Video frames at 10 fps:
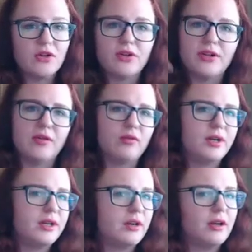or you have
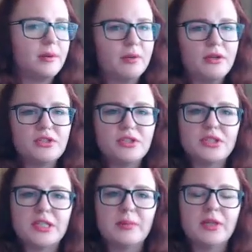reoccurring posts or
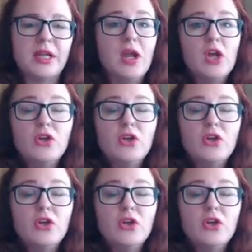something,